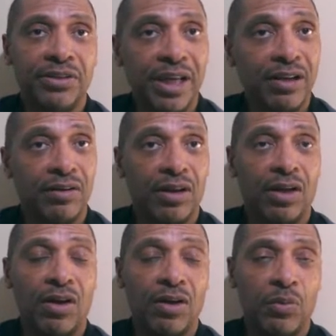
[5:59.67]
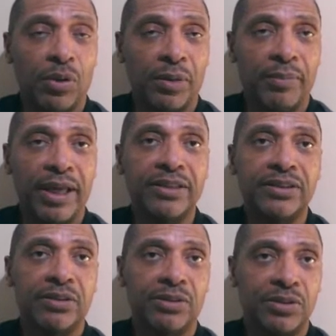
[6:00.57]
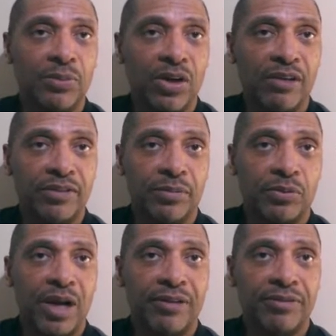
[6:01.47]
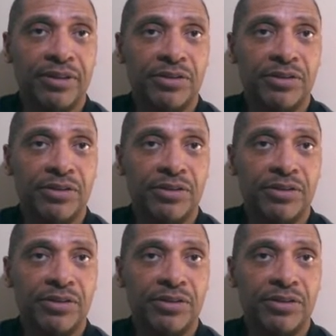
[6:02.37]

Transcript: You get a, a longer wheelbase, so it's a more comfortable ride for the